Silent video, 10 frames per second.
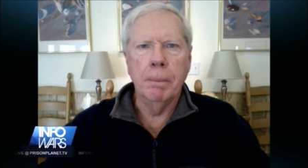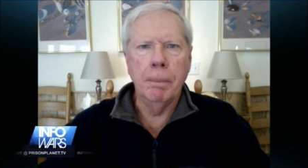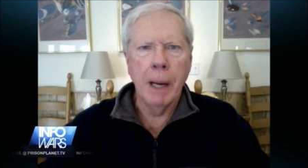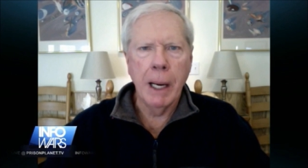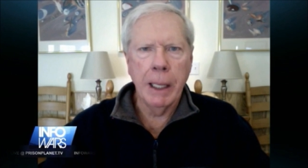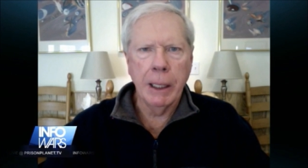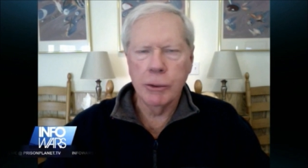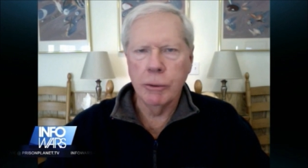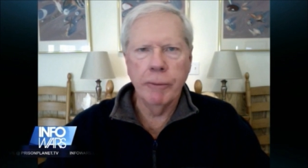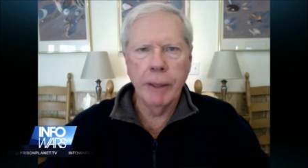
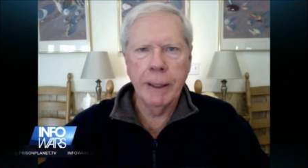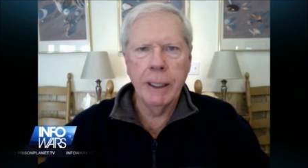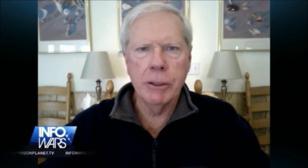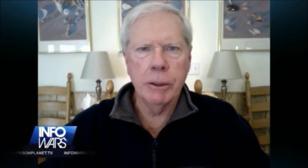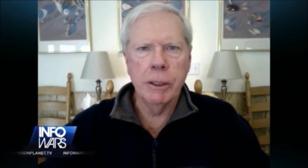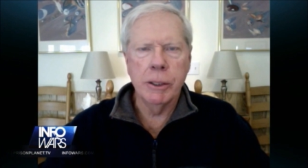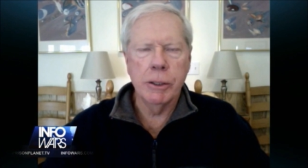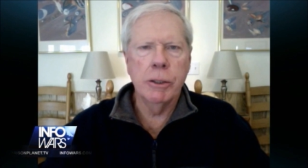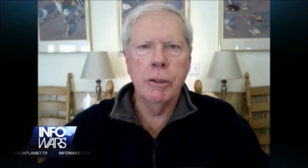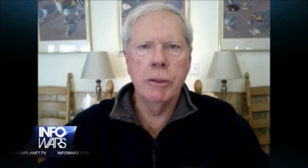banks or financial
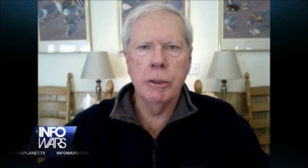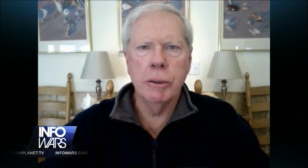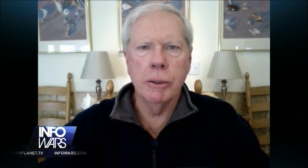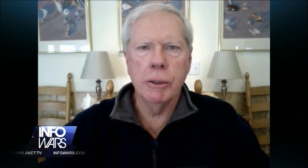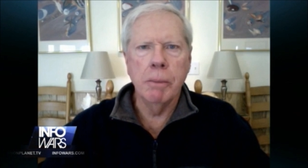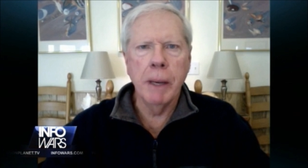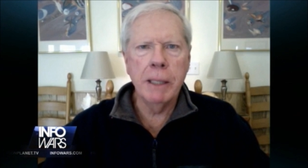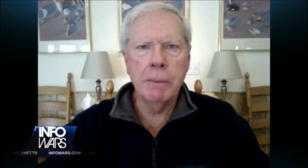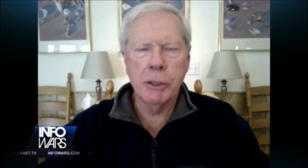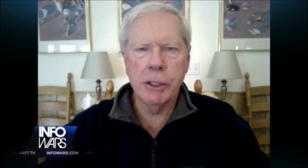institutions make
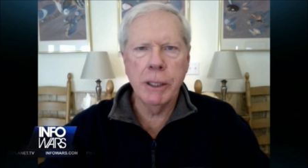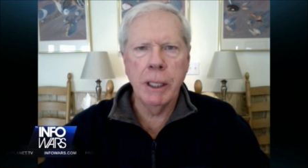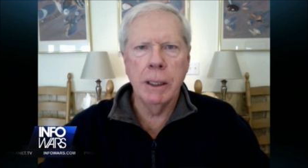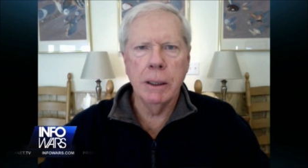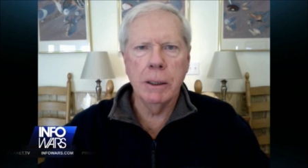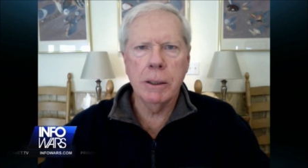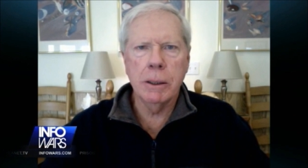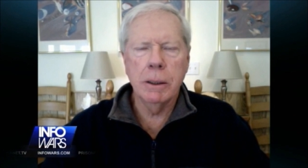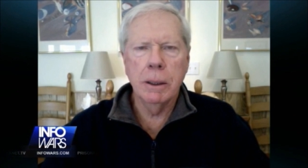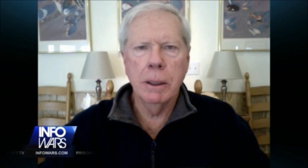mistakes,
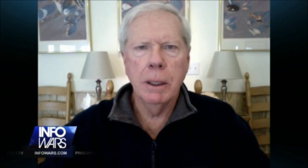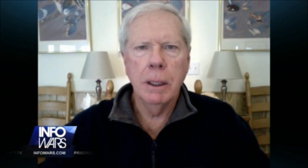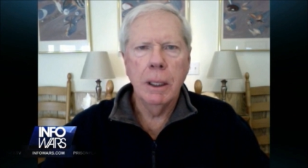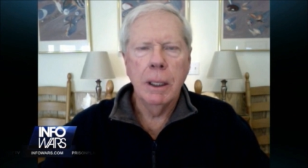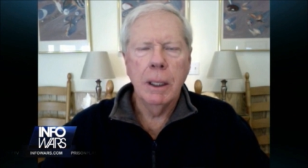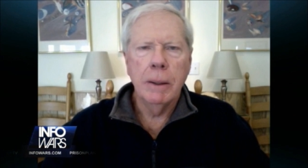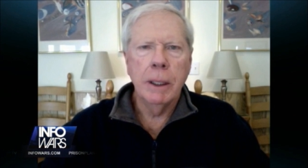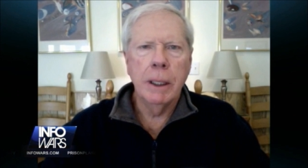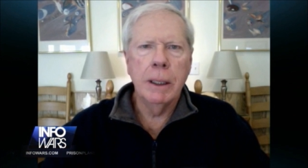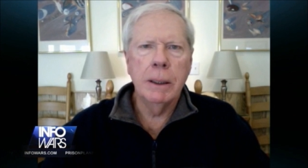then it's the
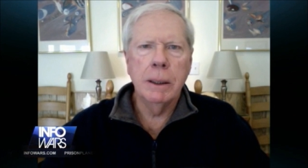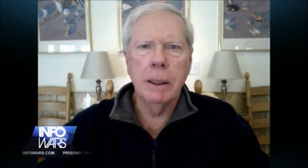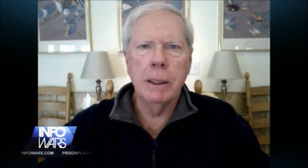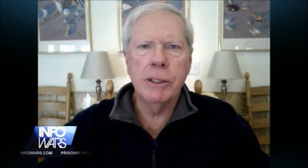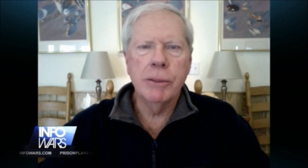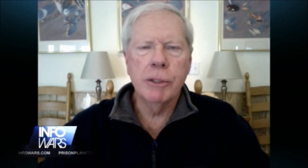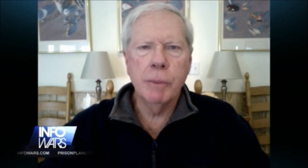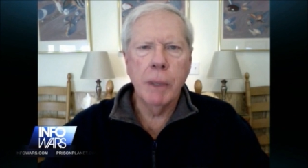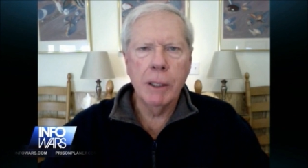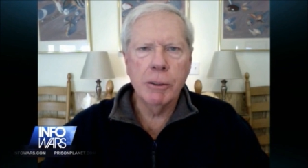
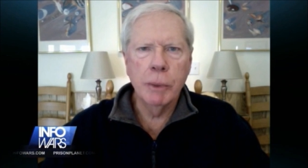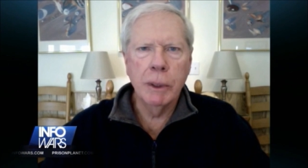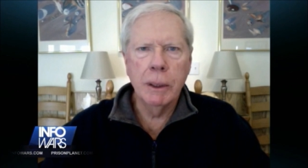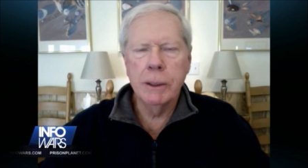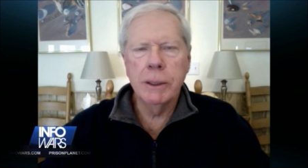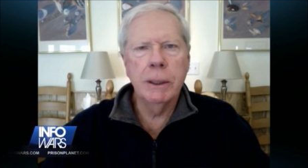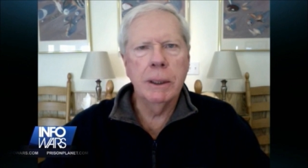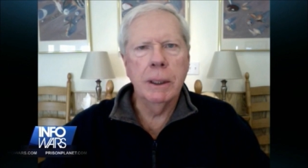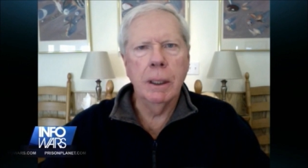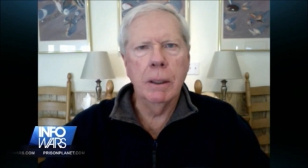responsibility of the
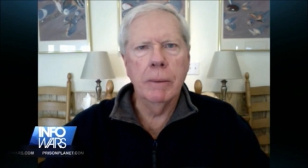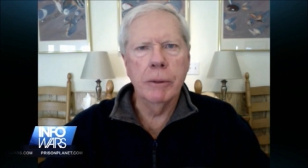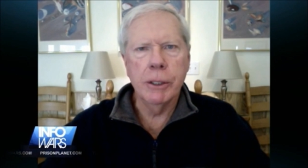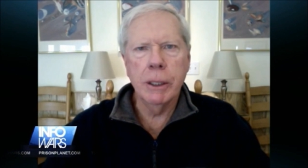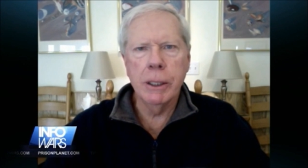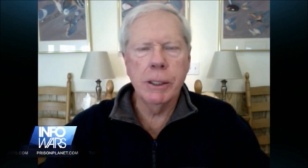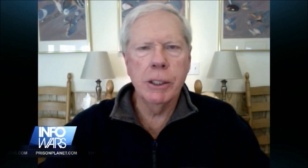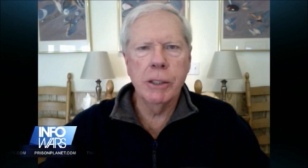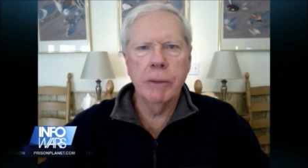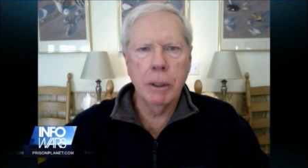citizens of the country
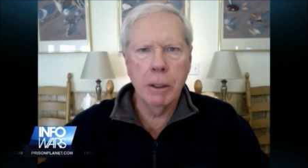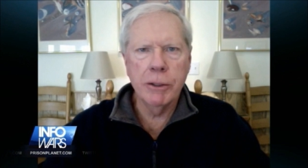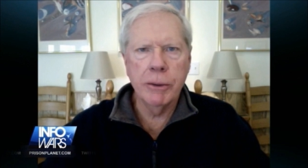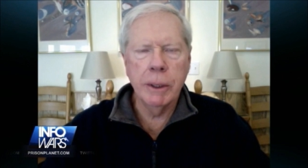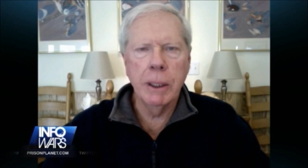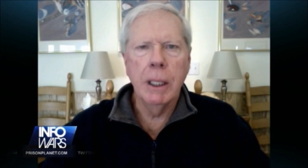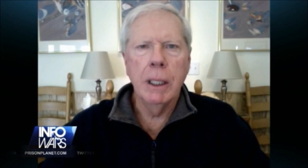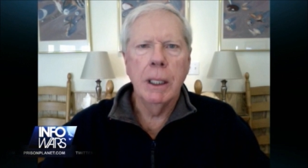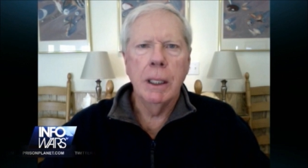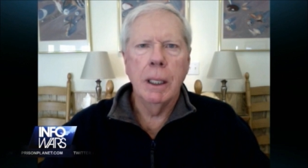uh, to
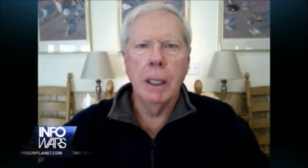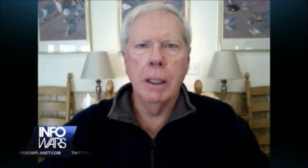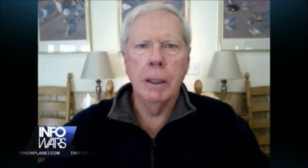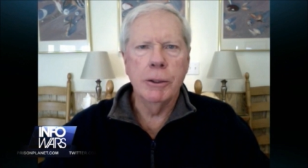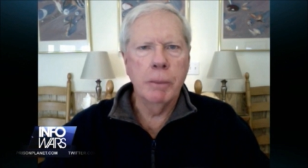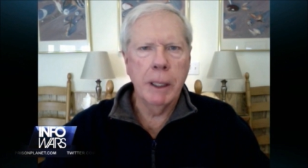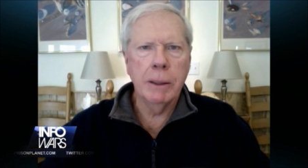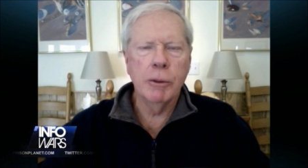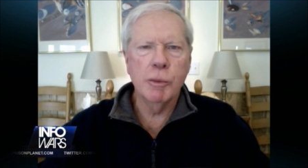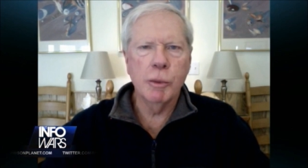make those mistakes
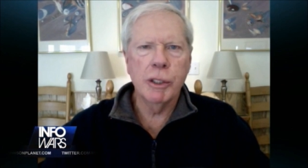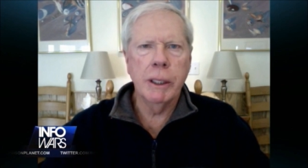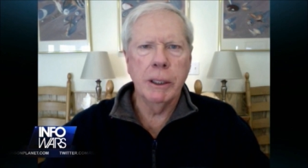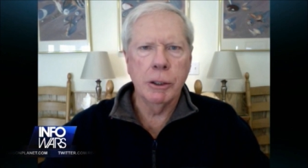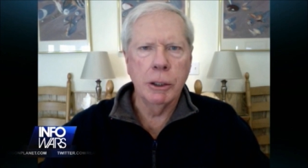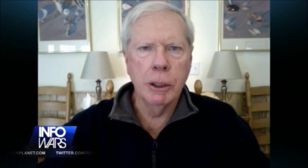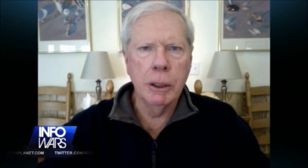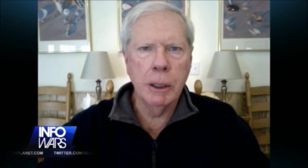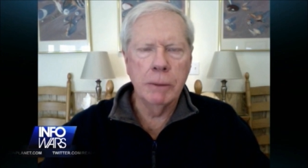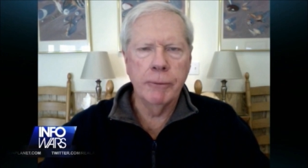good for the
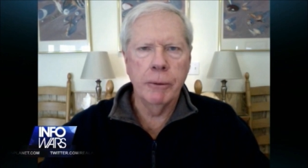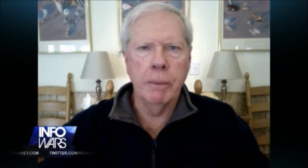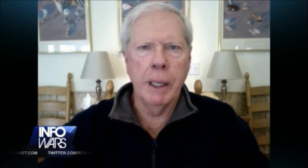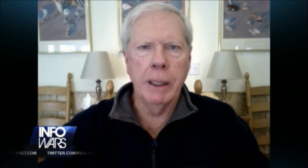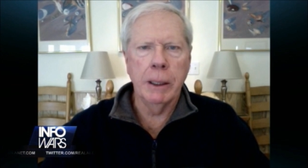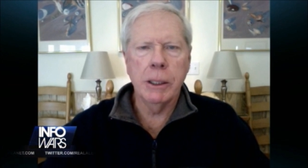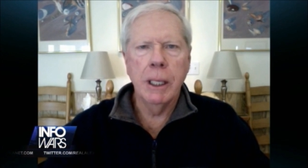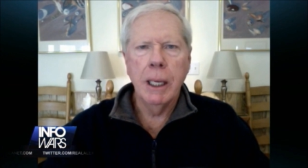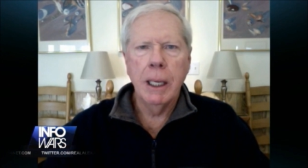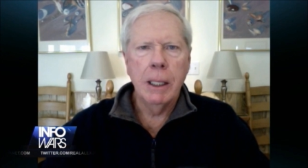banks. Exactly.
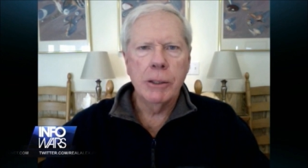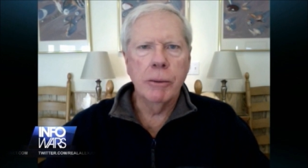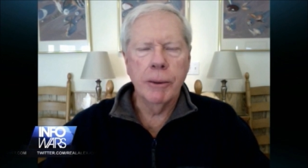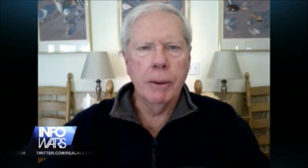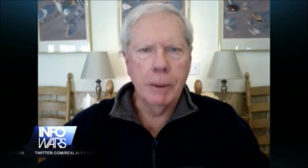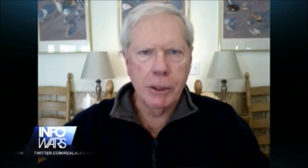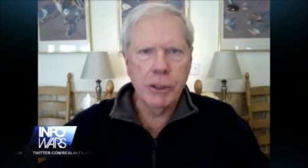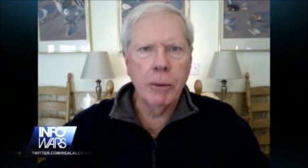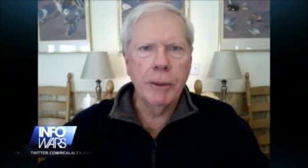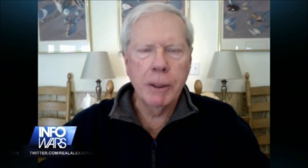So that the
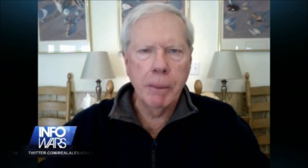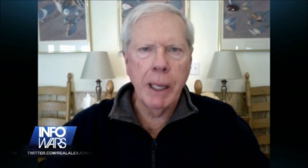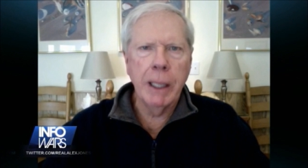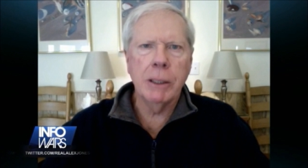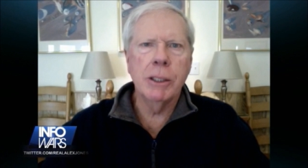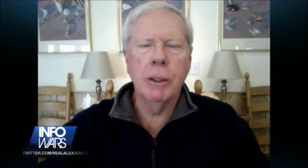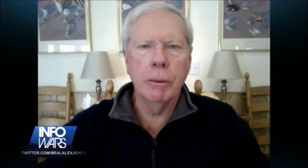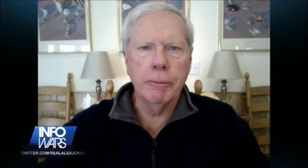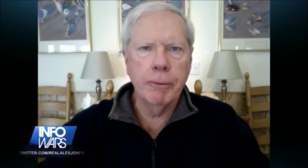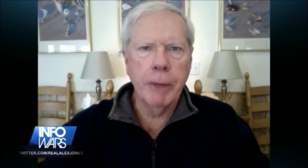banks don't fail.